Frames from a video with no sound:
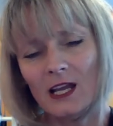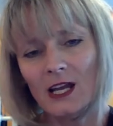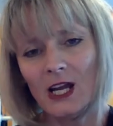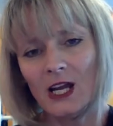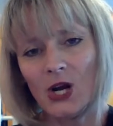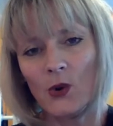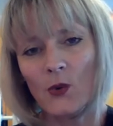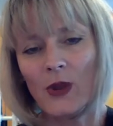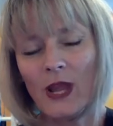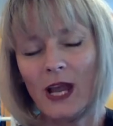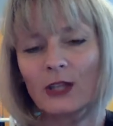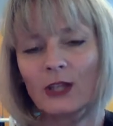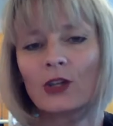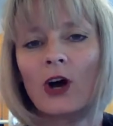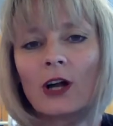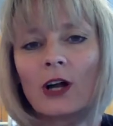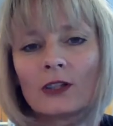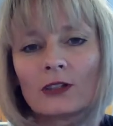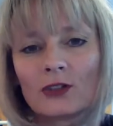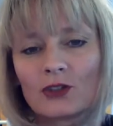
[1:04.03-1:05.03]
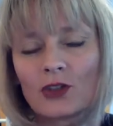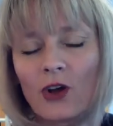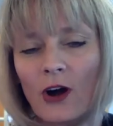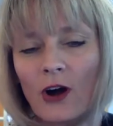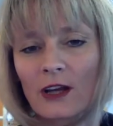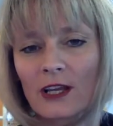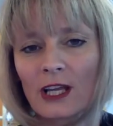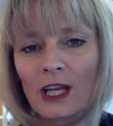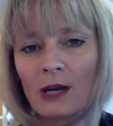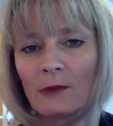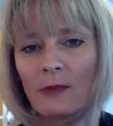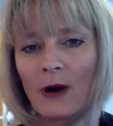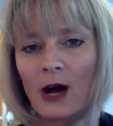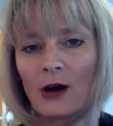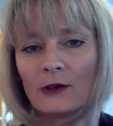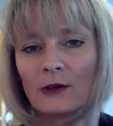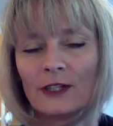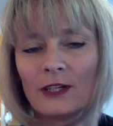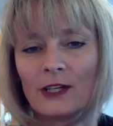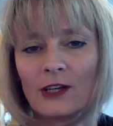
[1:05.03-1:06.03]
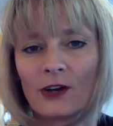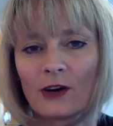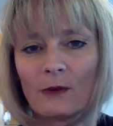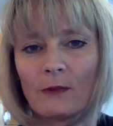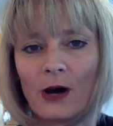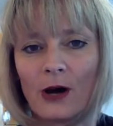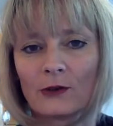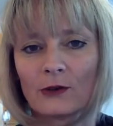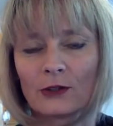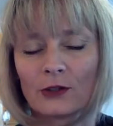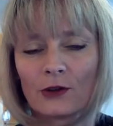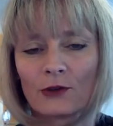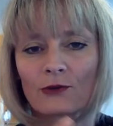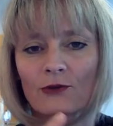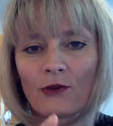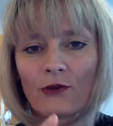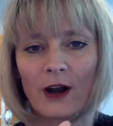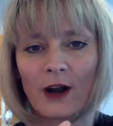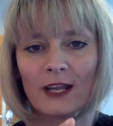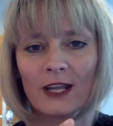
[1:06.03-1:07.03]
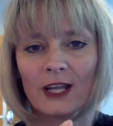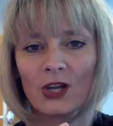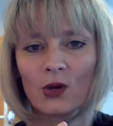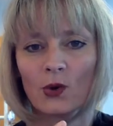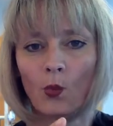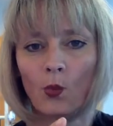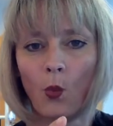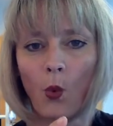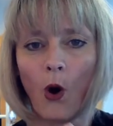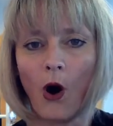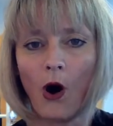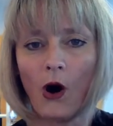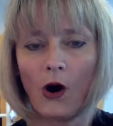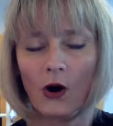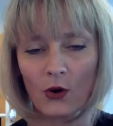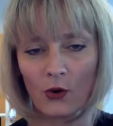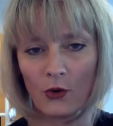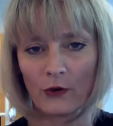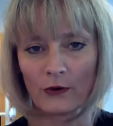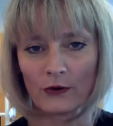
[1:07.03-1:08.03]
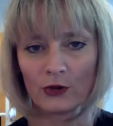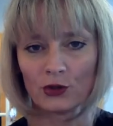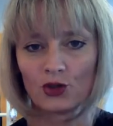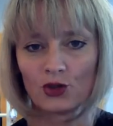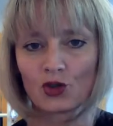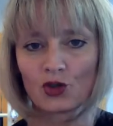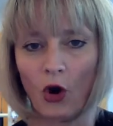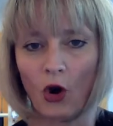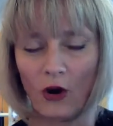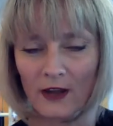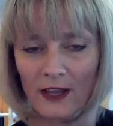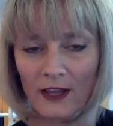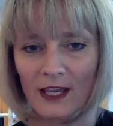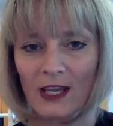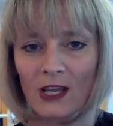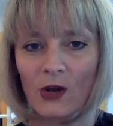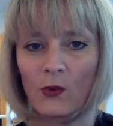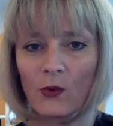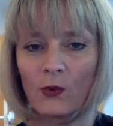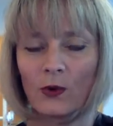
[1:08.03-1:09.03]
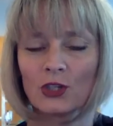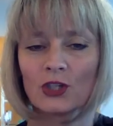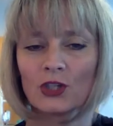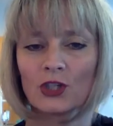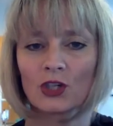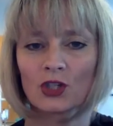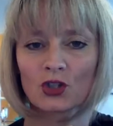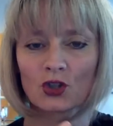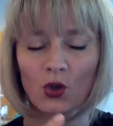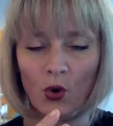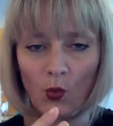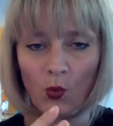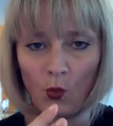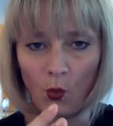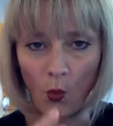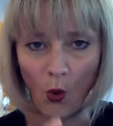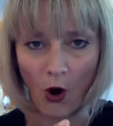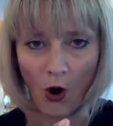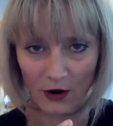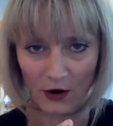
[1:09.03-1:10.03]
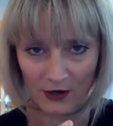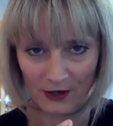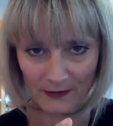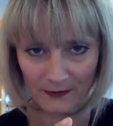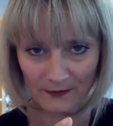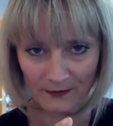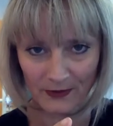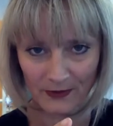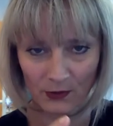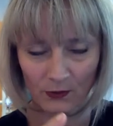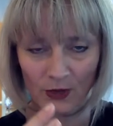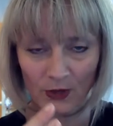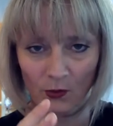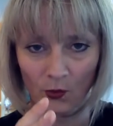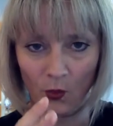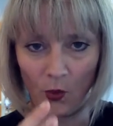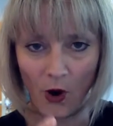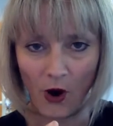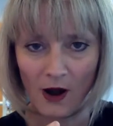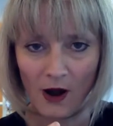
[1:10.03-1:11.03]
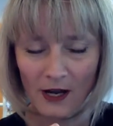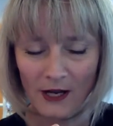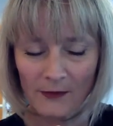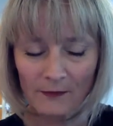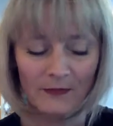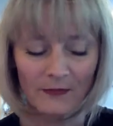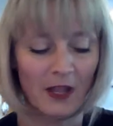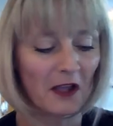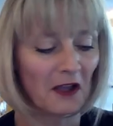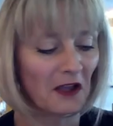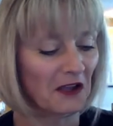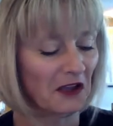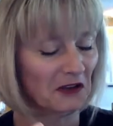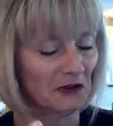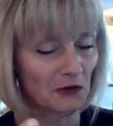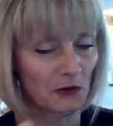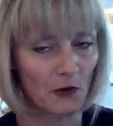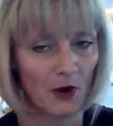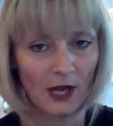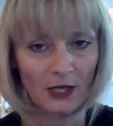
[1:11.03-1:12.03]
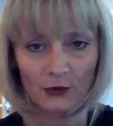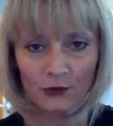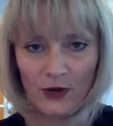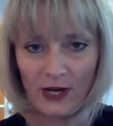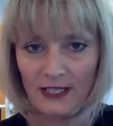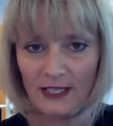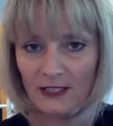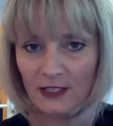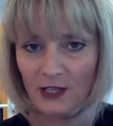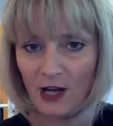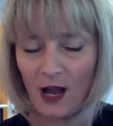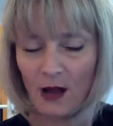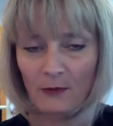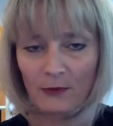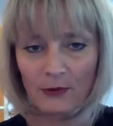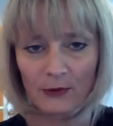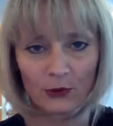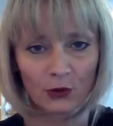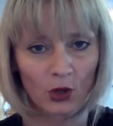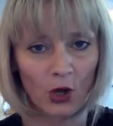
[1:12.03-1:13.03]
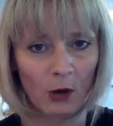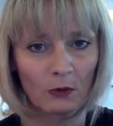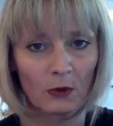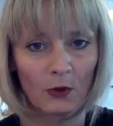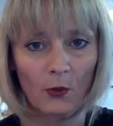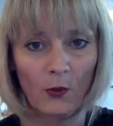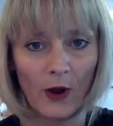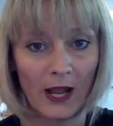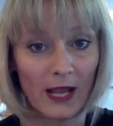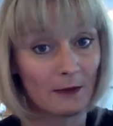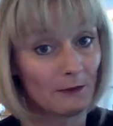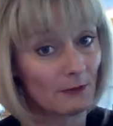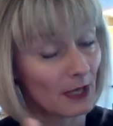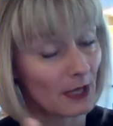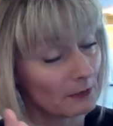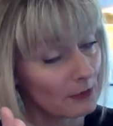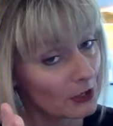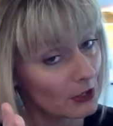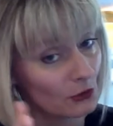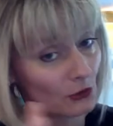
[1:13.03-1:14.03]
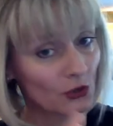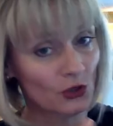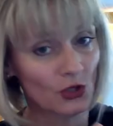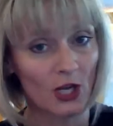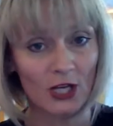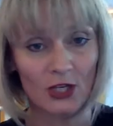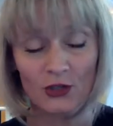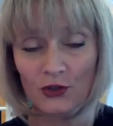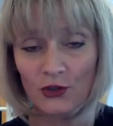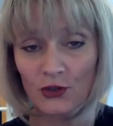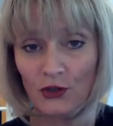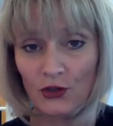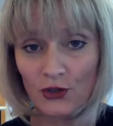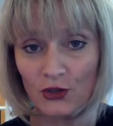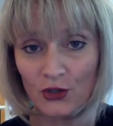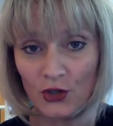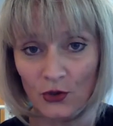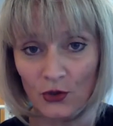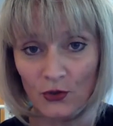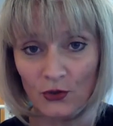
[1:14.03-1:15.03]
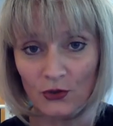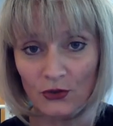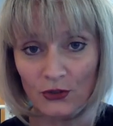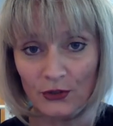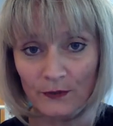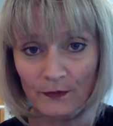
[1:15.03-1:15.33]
We are not talking about here about a running walk or a jogging. We just walk. We walk and you are dressed up, normal way. Maybe you change your shoes.